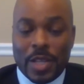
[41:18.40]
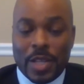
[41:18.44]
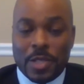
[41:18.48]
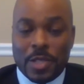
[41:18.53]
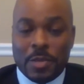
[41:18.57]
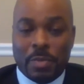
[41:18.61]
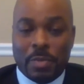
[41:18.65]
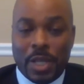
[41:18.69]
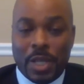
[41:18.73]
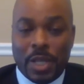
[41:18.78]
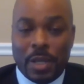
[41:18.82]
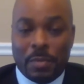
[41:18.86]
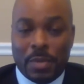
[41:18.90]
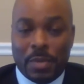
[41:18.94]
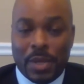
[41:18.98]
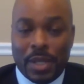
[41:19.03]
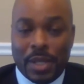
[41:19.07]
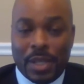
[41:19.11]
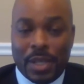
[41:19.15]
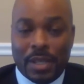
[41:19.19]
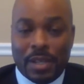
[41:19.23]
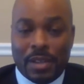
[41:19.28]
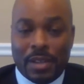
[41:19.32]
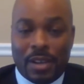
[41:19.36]

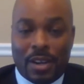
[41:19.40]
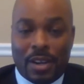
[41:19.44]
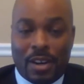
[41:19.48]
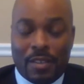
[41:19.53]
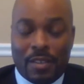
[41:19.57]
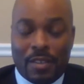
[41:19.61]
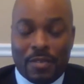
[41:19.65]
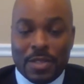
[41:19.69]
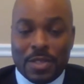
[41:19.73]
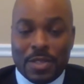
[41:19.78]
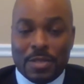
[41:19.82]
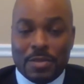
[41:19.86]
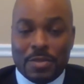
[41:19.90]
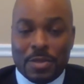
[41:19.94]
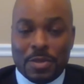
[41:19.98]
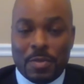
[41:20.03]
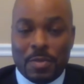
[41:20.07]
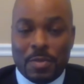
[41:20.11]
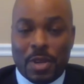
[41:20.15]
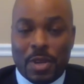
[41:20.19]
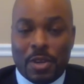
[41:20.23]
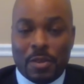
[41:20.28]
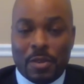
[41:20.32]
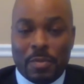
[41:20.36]
OSBP, Office
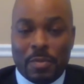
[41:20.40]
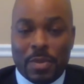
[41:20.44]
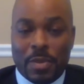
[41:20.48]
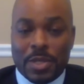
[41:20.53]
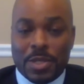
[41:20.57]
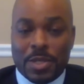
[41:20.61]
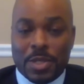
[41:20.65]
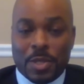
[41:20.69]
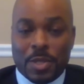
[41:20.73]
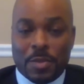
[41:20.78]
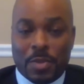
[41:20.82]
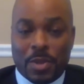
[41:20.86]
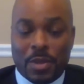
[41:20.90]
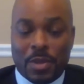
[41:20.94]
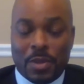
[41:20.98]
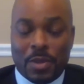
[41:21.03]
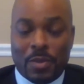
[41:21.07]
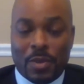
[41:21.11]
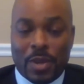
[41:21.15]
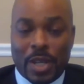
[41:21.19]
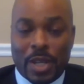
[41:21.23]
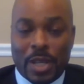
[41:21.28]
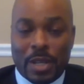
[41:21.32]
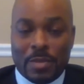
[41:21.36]
of Small Business
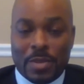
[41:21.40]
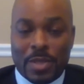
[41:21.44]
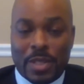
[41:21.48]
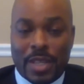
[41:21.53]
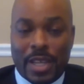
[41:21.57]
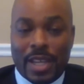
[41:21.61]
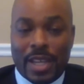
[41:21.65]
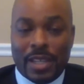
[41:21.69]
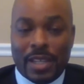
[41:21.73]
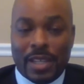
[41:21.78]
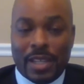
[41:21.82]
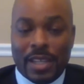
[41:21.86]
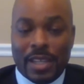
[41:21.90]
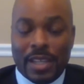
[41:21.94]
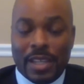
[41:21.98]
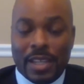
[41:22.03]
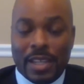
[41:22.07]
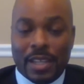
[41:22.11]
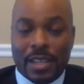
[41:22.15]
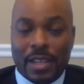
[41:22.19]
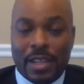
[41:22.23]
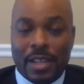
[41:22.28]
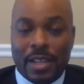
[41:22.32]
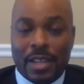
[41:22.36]
Programs, that
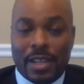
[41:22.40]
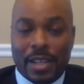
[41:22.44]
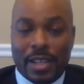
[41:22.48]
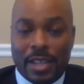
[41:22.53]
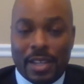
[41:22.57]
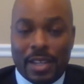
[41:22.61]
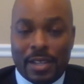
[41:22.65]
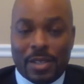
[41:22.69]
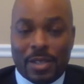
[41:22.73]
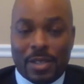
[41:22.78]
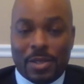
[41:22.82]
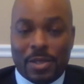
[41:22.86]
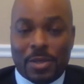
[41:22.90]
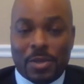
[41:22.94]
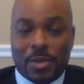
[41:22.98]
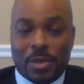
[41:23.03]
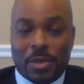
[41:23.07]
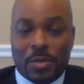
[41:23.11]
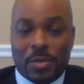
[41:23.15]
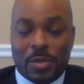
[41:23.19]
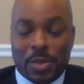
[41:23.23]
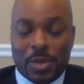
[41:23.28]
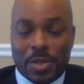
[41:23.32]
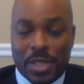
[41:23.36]
link in
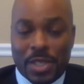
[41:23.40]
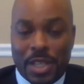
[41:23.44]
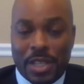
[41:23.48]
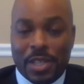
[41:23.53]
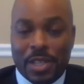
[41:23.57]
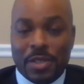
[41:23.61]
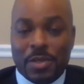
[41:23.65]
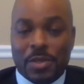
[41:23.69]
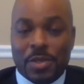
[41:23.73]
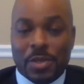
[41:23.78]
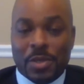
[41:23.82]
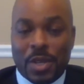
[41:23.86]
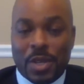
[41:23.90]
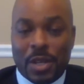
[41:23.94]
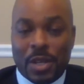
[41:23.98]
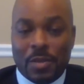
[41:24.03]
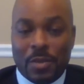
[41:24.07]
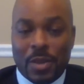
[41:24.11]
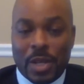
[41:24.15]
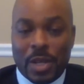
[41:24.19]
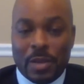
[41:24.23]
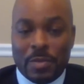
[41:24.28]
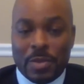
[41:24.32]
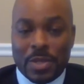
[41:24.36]
Google will take you to
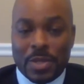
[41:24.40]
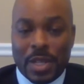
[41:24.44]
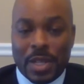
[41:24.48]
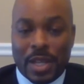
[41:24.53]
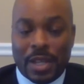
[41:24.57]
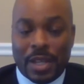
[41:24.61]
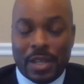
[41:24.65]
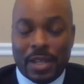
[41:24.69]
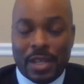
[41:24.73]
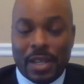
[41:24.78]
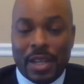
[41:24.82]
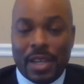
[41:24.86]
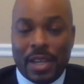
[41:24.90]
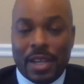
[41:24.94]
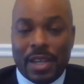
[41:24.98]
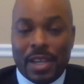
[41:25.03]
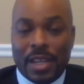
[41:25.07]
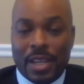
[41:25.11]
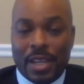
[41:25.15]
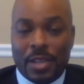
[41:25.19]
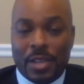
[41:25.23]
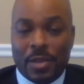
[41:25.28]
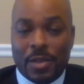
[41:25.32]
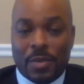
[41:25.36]
our website,
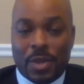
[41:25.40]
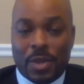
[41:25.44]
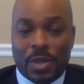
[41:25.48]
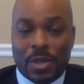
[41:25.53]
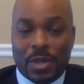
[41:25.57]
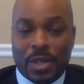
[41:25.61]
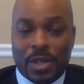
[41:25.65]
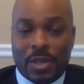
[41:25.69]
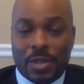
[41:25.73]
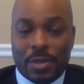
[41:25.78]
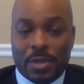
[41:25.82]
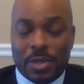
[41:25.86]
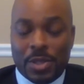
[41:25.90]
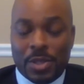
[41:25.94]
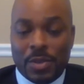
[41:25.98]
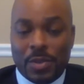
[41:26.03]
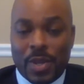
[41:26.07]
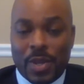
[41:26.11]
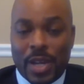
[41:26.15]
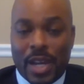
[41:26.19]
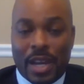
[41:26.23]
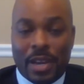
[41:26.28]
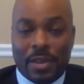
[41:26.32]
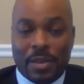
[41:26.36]
and you want to go
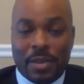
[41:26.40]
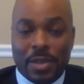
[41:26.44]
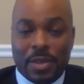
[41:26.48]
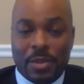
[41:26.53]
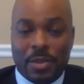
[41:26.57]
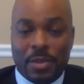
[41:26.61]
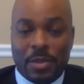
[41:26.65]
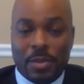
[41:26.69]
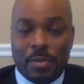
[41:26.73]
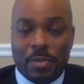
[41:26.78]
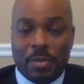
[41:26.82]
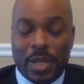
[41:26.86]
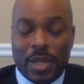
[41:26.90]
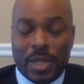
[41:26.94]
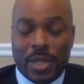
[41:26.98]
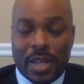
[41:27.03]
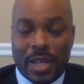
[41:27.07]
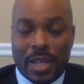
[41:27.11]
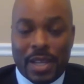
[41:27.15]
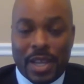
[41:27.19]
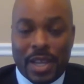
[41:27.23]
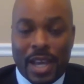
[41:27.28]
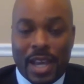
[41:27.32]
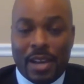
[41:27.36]
to how
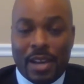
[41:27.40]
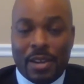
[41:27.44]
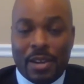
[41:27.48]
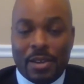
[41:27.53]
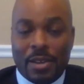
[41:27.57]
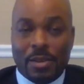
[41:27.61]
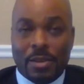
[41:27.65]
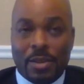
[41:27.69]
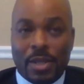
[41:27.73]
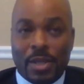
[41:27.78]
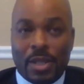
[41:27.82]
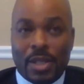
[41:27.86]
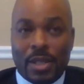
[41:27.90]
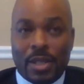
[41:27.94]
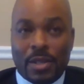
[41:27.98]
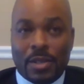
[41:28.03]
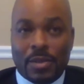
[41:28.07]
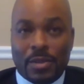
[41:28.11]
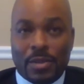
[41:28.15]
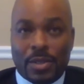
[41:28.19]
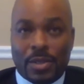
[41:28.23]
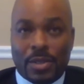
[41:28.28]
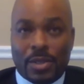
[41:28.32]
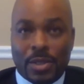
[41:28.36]

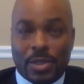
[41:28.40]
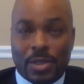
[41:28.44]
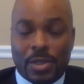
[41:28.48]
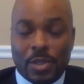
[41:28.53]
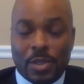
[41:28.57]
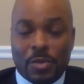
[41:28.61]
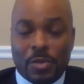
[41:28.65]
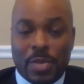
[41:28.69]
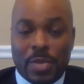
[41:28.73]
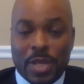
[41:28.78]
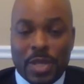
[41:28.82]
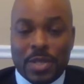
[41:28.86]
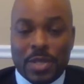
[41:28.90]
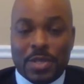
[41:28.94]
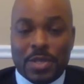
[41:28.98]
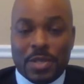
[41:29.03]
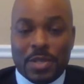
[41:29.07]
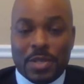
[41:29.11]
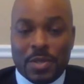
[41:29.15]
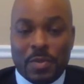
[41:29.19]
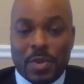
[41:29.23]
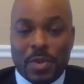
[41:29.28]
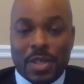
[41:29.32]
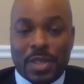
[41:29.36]
to do
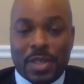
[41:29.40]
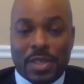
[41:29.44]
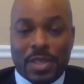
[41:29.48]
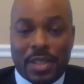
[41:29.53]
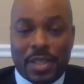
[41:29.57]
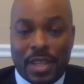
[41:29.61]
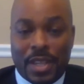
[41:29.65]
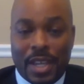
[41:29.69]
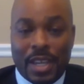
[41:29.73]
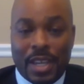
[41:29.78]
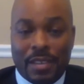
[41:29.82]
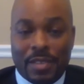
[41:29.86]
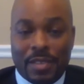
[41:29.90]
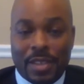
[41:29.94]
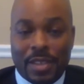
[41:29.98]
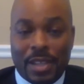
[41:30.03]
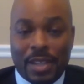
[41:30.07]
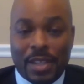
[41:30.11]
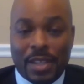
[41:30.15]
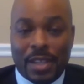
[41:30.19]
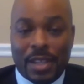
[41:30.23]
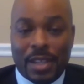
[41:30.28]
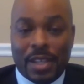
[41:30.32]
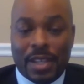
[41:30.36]
business with the
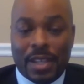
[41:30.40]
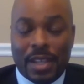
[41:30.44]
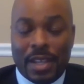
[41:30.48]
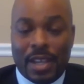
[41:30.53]
Navy.